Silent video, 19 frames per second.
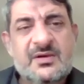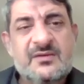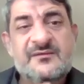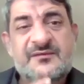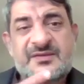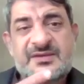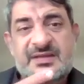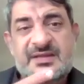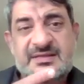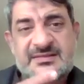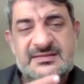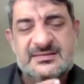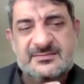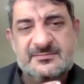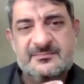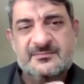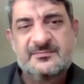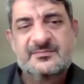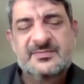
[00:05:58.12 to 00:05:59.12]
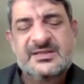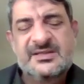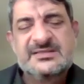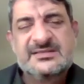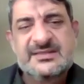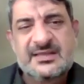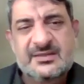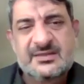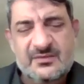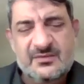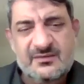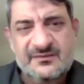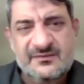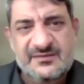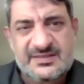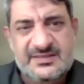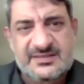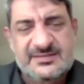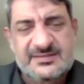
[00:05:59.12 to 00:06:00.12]
confidence, builds that
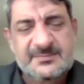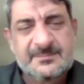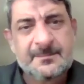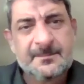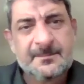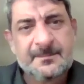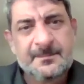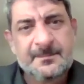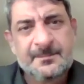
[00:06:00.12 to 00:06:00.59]
confidence.